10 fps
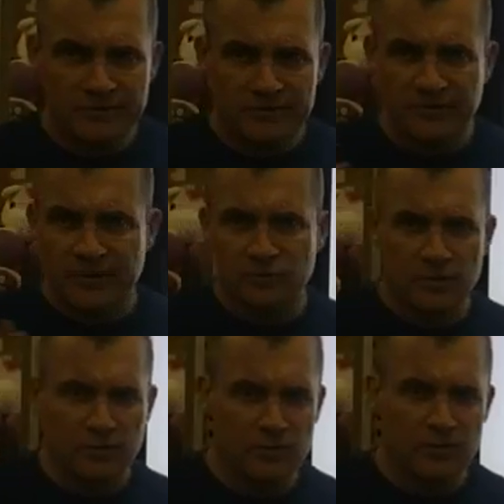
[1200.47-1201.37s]
Schedule
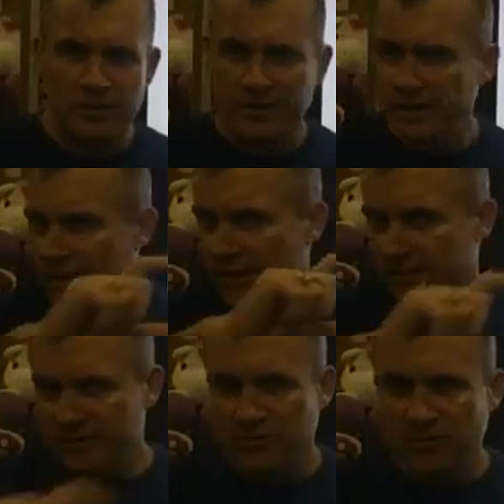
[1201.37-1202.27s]
everybody.
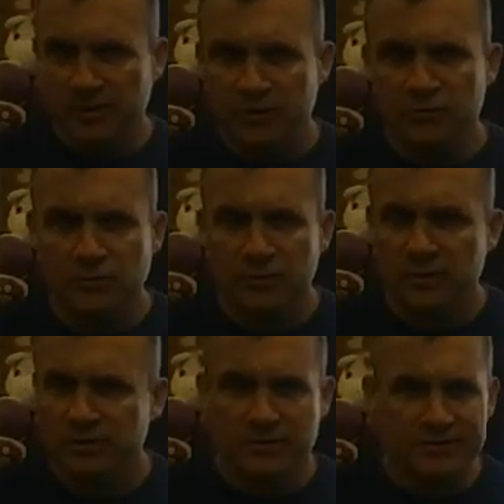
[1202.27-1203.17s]
Make sure everybody knows when they're
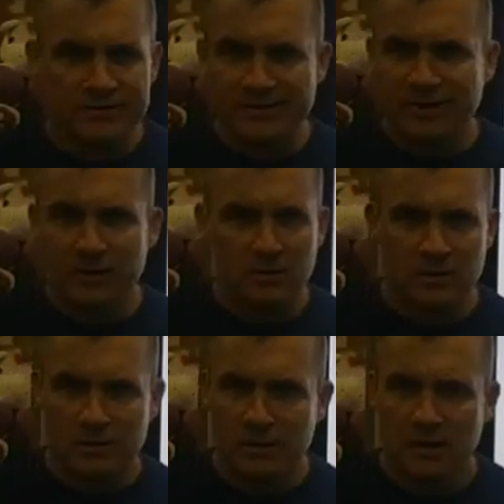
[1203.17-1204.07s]
going to do it. It's not that
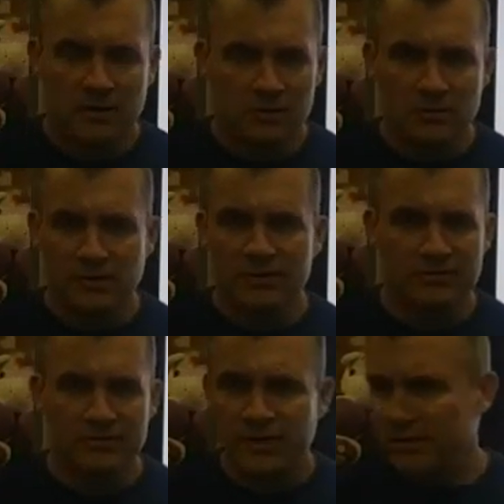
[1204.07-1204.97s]
hard. Do it in
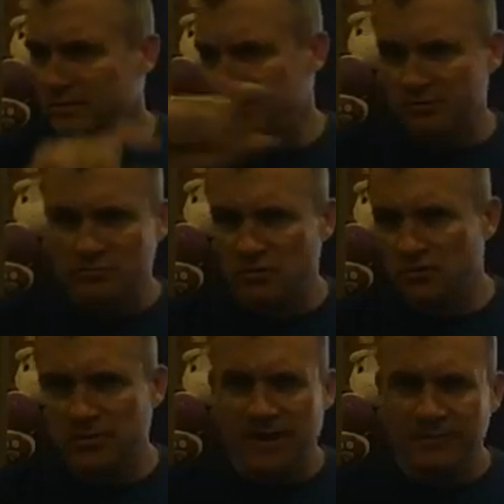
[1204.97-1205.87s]
Excel. Just draw
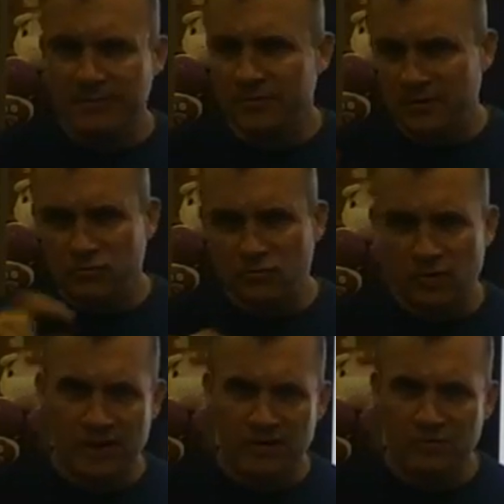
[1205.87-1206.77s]
maps. You can
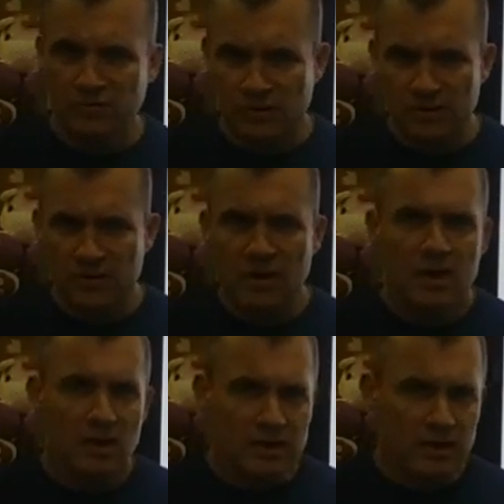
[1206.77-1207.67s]
hand draw it.
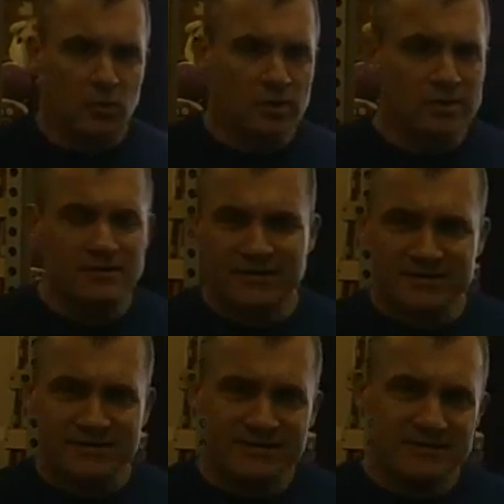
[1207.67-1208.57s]
Networking
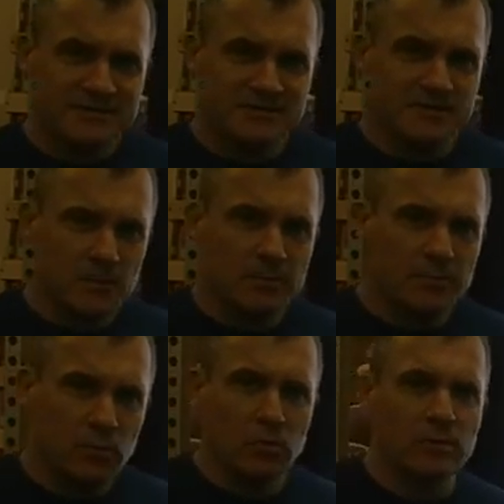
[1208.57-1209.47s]
events. This is so
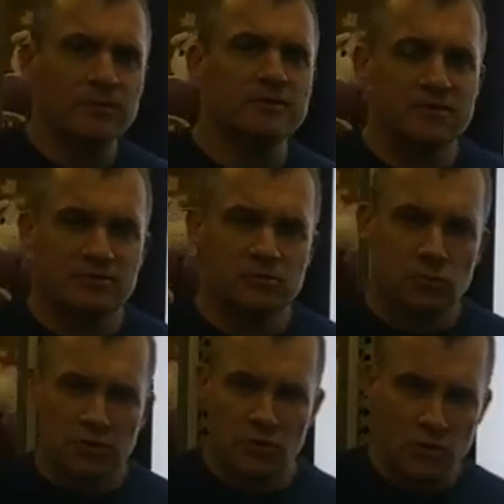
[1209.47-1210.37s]
important because this is
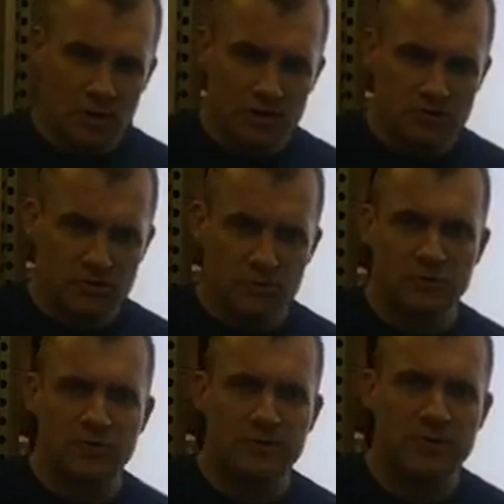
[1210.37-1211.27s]
where your customer is
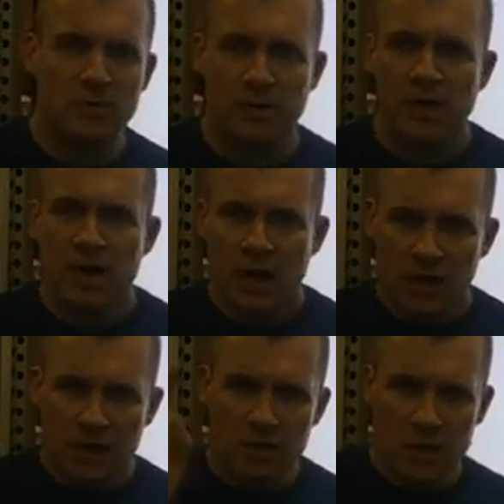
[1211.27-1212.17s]
going to be going.
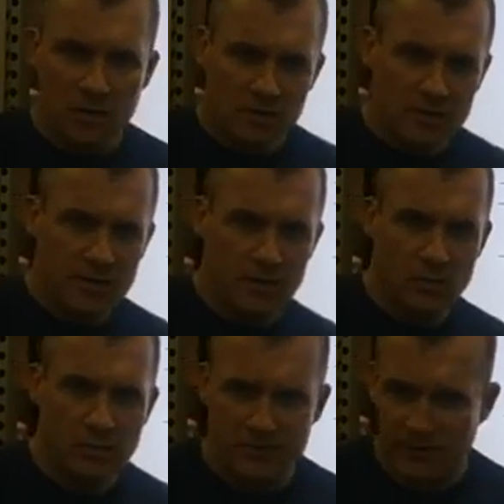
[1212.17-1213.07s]
Go to the
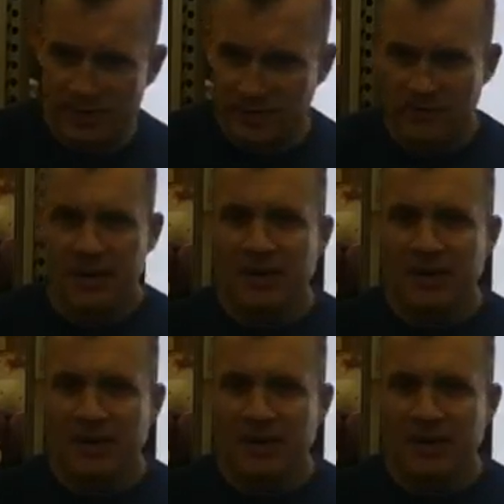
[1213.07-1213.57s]
network events.